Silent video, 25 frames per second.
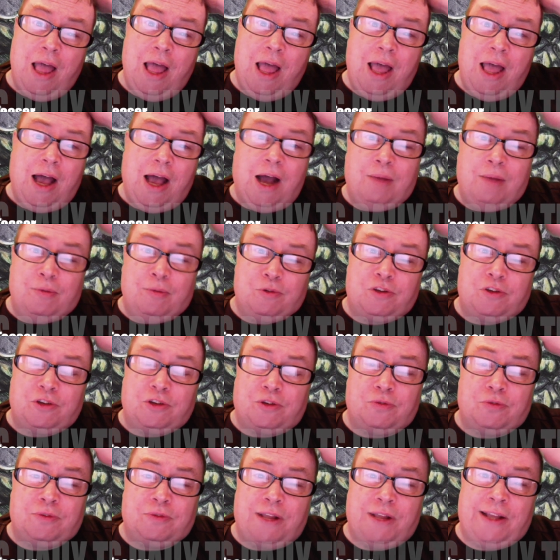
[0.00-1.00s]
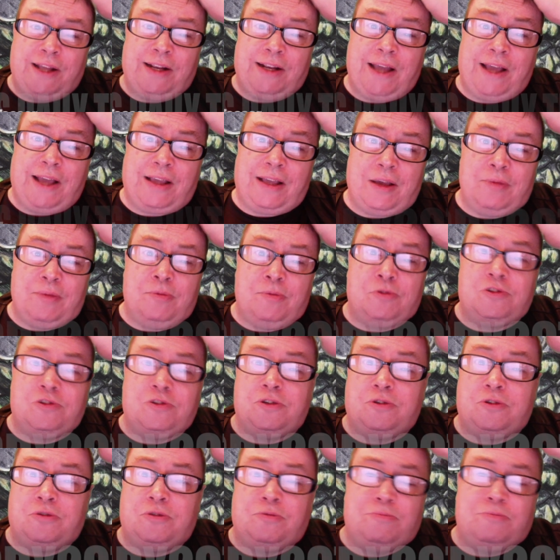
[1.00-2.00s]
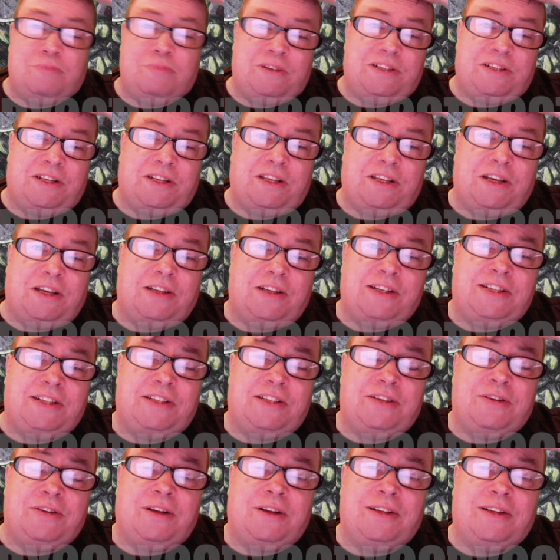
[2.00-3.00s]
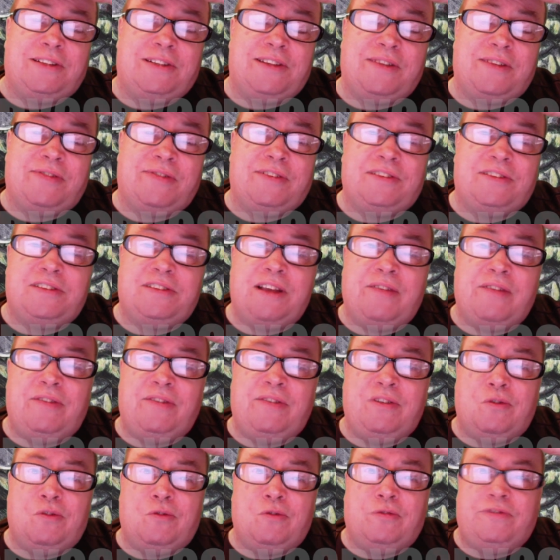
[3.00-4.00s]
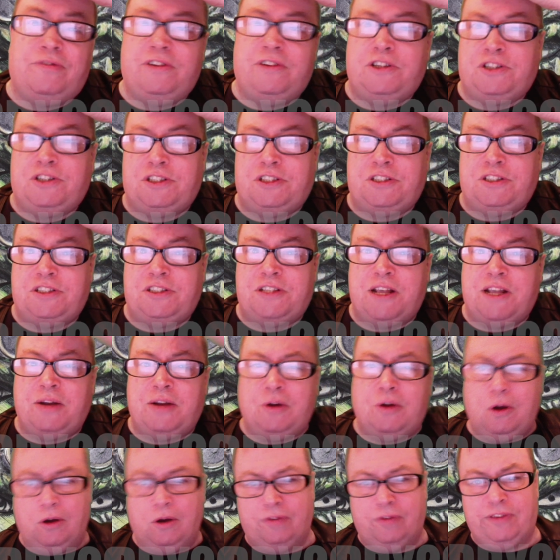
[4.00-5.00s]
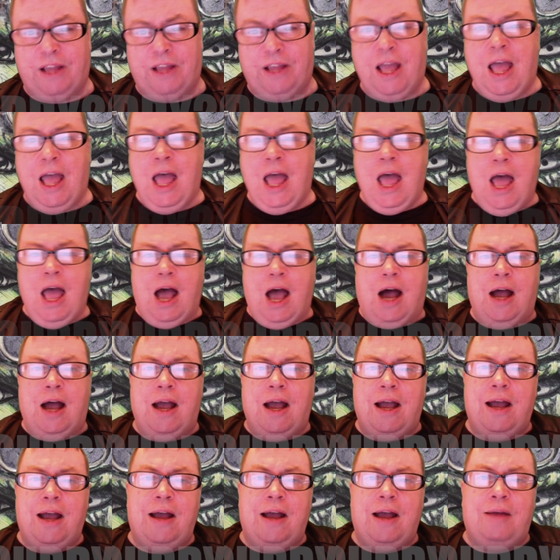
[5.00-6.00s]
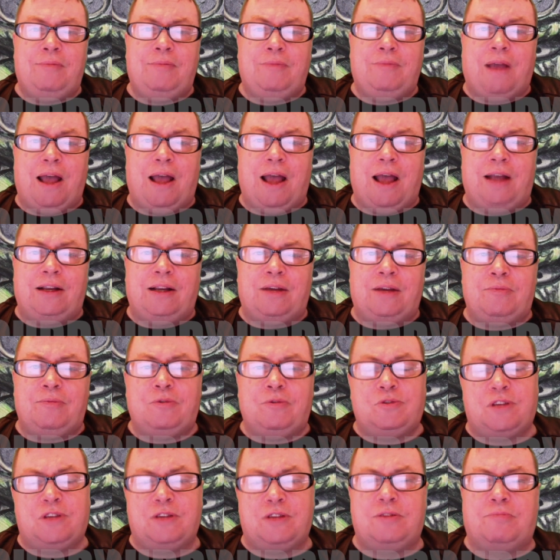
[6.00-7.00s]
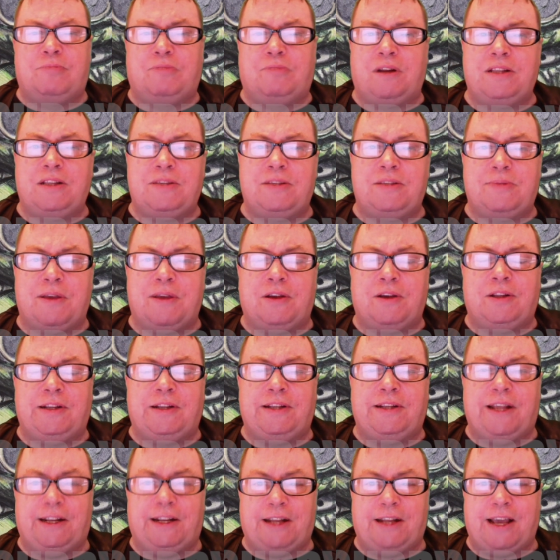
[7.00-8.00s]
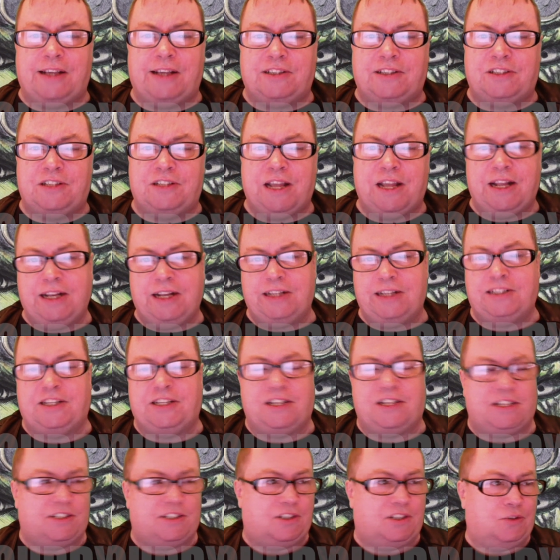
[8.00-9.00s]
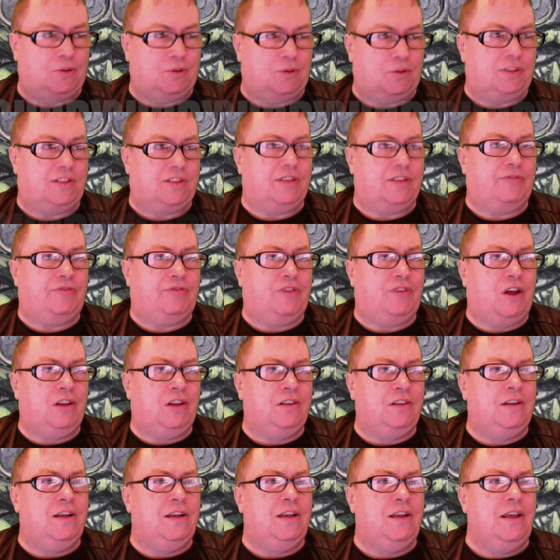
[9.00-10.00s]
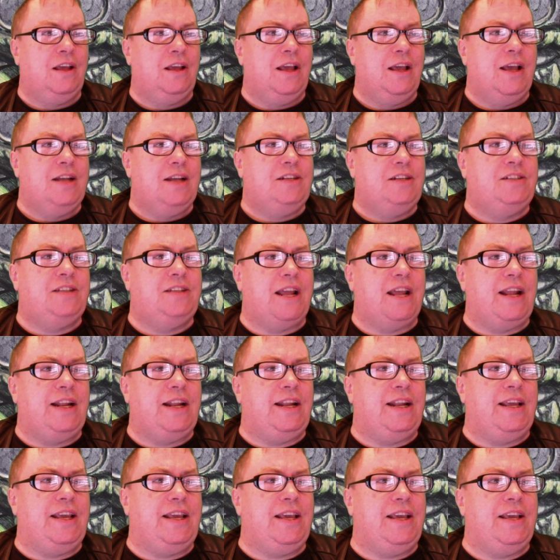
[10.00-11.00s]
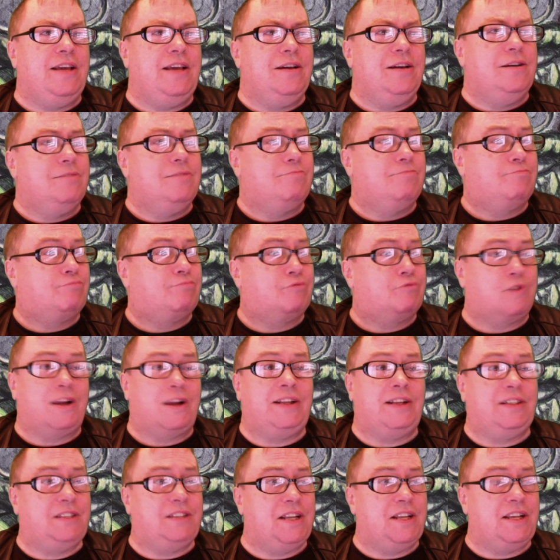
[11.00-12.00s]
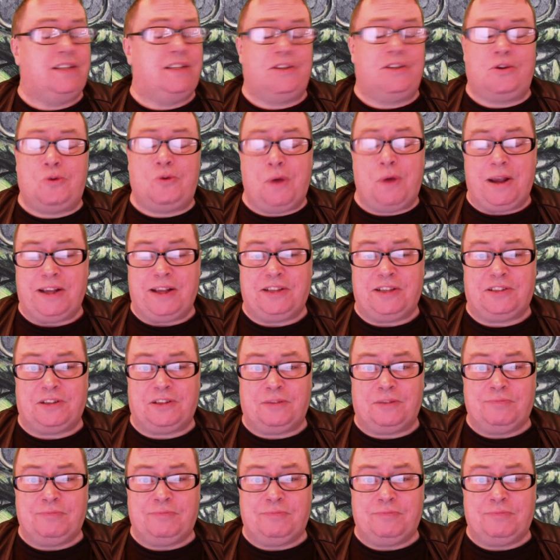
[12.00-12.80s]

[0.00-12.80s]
I'm also called Nik Nak. I'm also called Mr. Cuddy2977 or versions thereof. And I'm also the brains behind Nik Nak's Daily Teaser. It's a fun daily brain teaser quiz.